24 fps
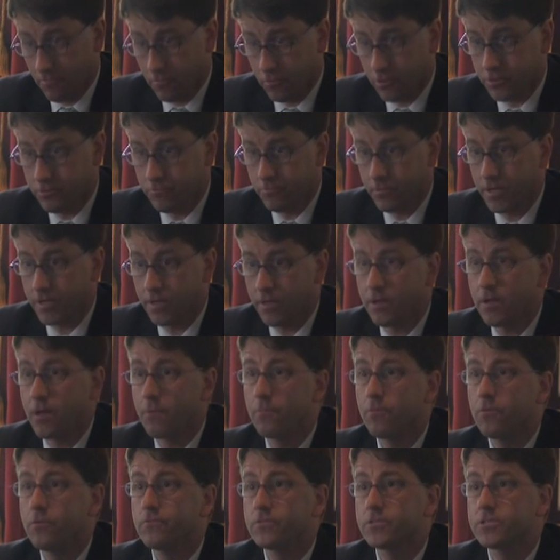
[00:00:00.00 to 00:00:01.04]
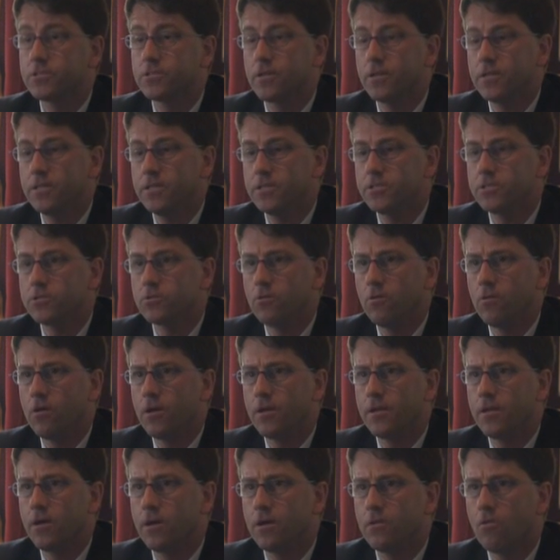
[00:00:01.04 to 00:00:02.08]
We're doing a number of studies
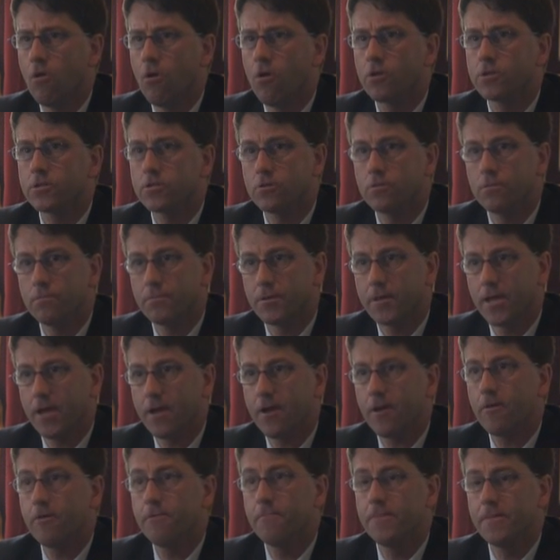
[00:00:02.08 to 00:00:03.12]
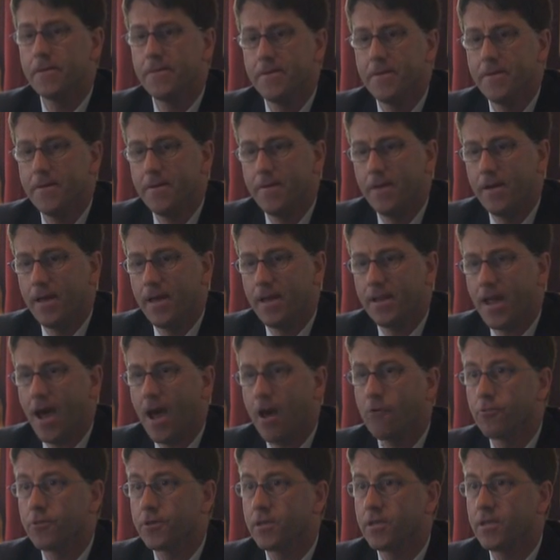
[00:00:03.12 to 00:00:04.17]
on long-term care and
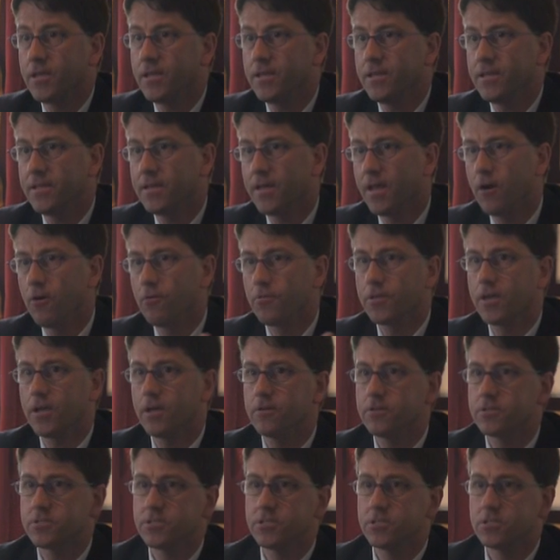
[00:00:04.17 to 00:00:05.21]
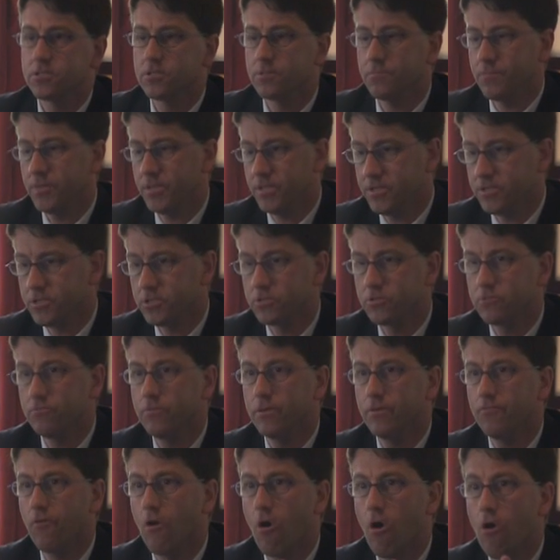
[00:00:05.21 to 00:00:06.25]
how the Canadian healthcare system needs
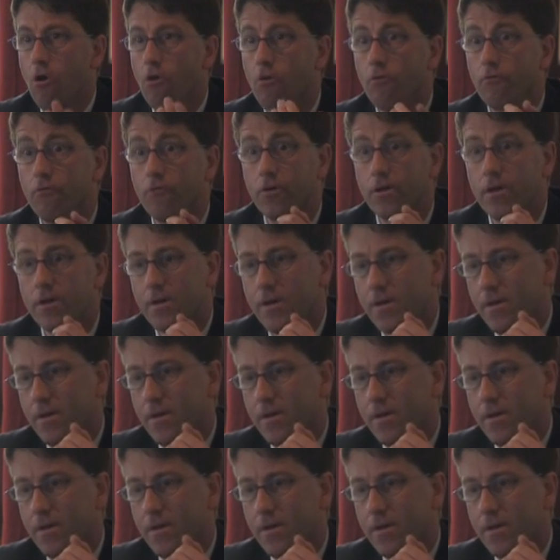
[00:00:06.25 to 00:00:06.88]
to evolve